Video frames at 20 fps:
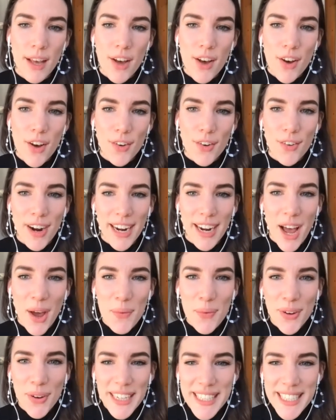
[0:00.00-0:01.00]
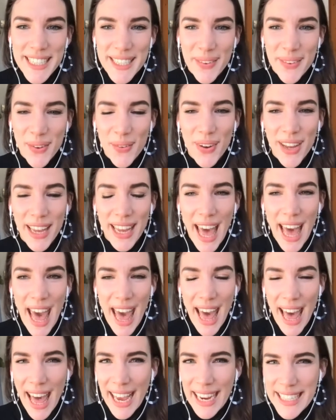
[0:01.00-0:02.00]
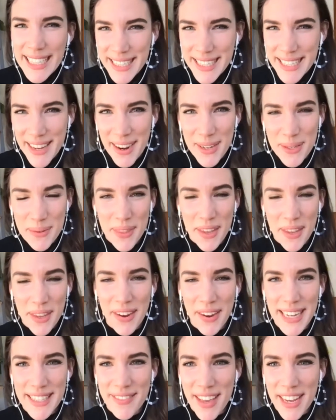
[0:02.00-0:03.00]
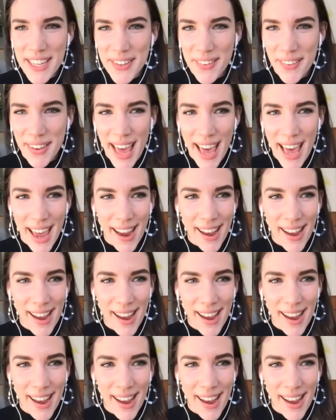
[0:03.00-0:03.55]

All right, I wanted to do a quick exercise with you guys, if that's okay.